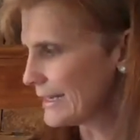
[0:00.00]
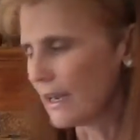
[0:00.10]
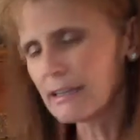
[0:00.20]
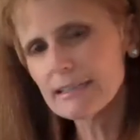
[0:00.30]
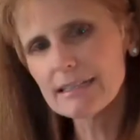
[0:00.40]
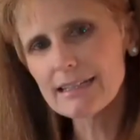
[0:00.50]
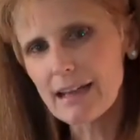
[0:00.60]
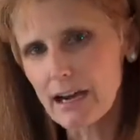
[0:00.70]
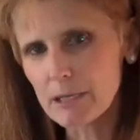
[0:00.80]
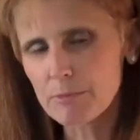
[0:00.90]

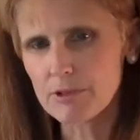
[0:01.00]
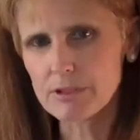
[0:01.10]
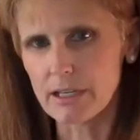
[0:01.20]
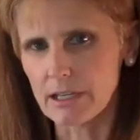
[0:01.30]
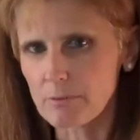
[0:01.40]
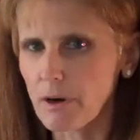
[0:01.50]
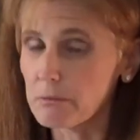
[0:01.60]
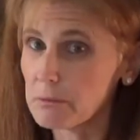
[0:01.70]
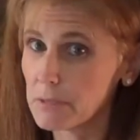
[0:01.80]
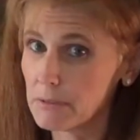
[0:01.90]
99%,
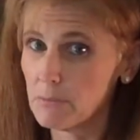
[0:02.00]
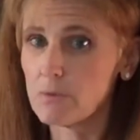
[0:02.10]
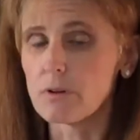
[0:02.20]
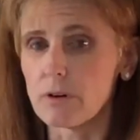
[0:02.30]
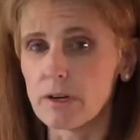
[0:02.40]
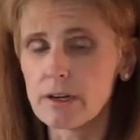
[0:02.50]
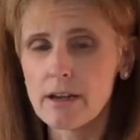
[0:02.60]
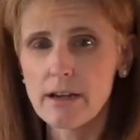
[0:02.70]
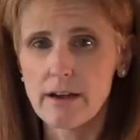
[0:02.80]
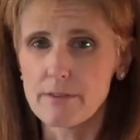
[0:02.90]
probably more,
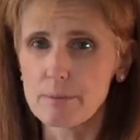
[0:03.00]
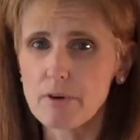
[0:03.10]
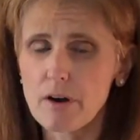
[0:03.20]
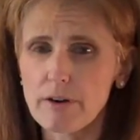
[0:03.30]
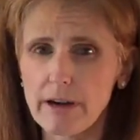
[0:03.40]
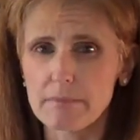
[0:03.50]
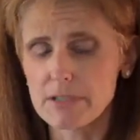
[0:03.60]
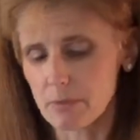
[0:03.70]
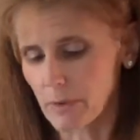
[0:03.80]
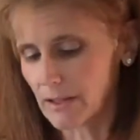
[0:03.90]
of the
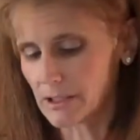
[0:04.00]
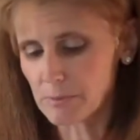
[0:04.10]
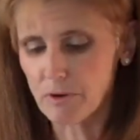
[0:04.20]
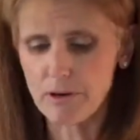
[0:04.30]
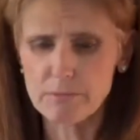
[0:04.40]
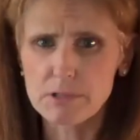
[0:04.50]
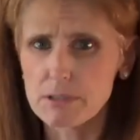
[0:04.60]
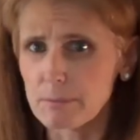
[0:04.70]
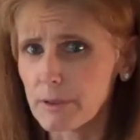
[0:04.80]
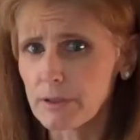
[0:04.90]
programs, the weight loss programs,
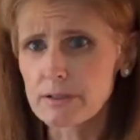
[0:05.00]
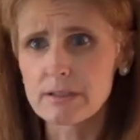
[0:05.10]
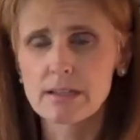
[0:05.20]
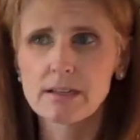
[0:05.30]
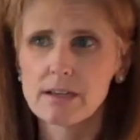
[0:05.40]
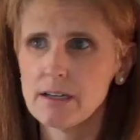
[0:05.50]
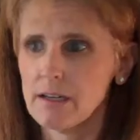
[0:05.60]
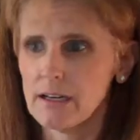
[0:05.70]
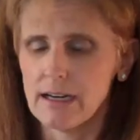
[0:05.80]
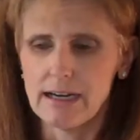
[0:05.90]
the books,
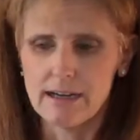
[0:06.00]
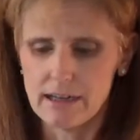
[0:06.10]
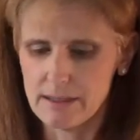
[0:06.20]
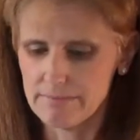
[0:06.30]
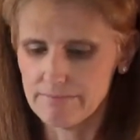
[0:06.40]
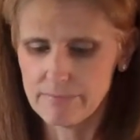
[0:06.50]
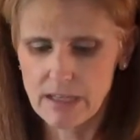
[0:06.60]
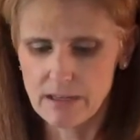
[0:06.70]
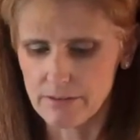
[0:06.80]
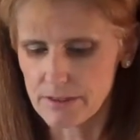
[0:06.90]
um,
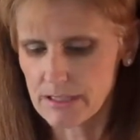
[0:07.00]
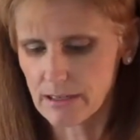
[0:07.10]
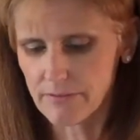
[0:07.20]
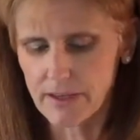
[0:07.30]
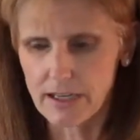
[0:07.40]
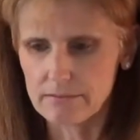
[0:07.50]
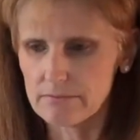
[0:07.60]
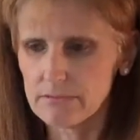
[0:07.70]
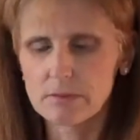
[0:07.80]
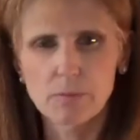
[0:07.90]
you know, the stuff that,
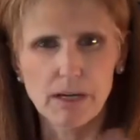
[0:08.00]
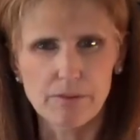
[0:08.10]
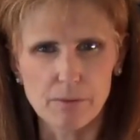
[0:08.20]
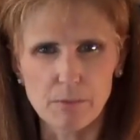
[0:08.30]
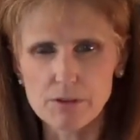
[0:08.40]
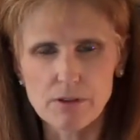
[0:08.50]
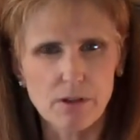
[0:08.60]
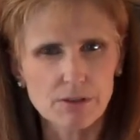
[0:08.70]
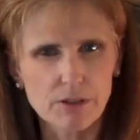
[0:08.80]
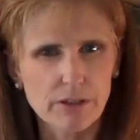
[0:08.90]
whatever, most of
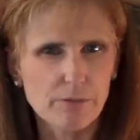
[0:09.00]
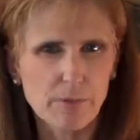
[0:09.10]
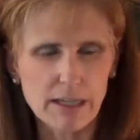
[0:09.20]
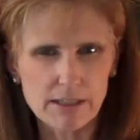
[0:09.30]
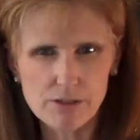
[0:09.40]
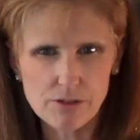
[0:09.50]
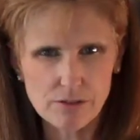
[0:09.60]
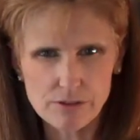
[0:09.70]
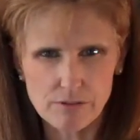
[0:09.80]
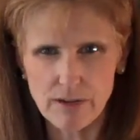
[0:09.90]
the alternative
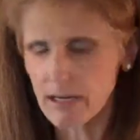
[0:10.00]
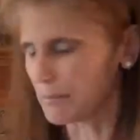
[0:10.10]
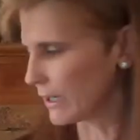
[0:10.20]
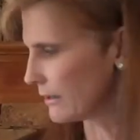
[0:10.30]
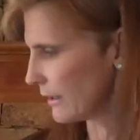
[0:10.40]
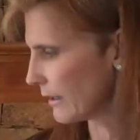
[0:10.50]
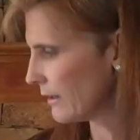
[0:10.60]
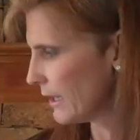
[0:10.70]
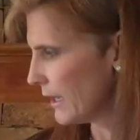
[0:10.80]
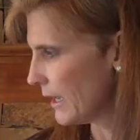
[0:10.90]
practitioners are recommending